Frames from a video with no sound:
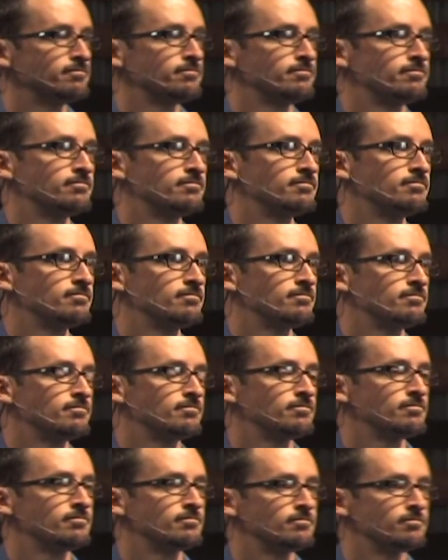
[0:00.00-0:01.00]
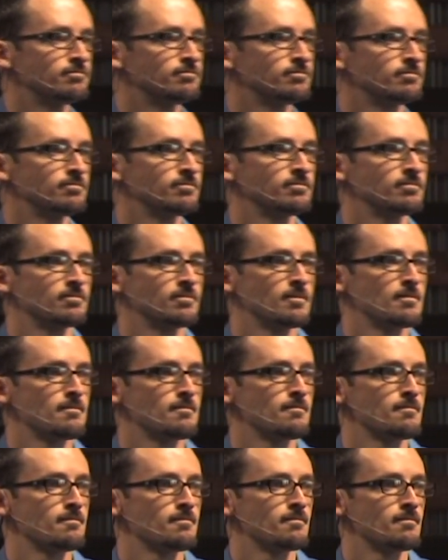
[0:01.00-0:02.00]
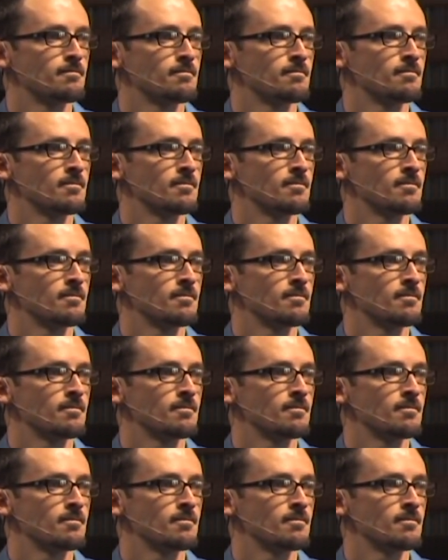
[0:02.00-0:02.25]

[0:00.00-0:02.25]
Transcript: No one is speaking in this clip.